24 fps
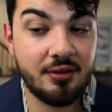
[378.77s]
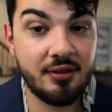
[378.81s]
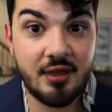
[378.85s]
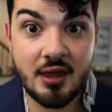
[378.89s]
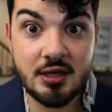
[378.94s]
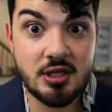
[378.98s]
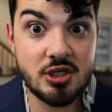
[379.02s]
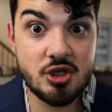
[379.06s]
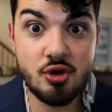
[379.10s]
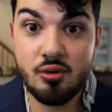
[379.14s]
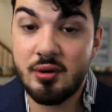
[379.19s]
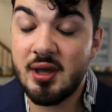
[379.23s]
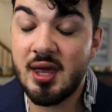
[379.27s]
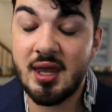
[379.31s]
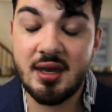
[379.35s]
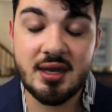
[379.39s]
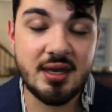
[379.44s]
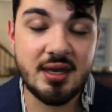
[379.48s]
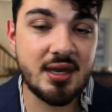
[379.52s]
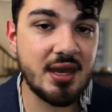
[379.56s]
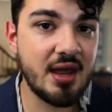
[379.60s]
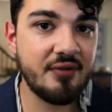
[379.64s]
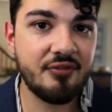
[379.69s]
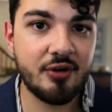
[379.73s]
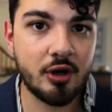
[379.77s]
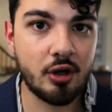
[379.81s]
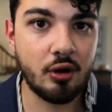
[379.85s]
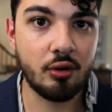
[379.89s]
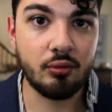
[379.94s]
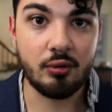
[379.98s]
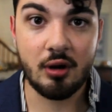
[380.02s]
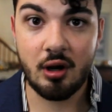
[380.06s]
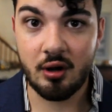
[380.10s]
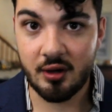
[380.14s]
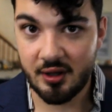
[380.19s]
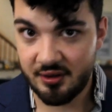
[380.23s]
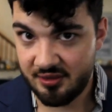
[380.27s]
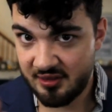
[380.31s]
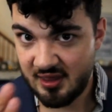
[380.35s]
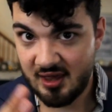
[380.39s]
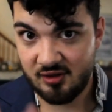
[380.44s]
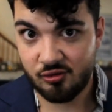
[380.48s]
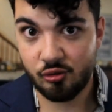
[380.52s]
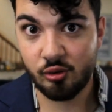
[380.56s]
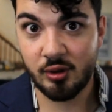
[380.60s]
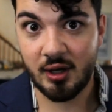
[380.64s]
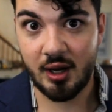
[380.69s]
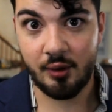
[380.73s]
then you can never go wrong and
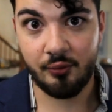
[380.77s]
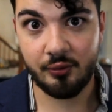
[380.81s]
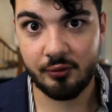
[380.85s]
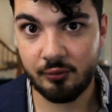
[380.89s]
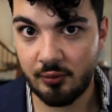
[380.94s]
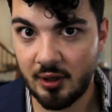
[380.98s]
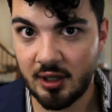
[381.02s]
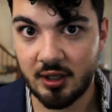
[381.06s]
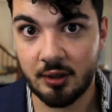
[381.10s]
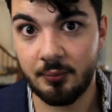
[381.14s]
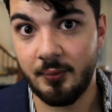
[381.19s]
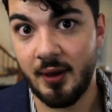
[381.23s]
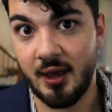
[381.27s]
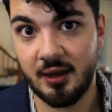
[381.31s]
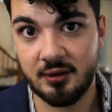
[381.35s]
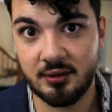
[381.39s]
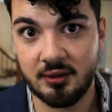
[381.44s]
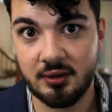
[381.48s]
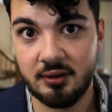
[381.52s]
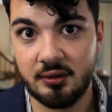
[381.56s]
that's what I would recommend.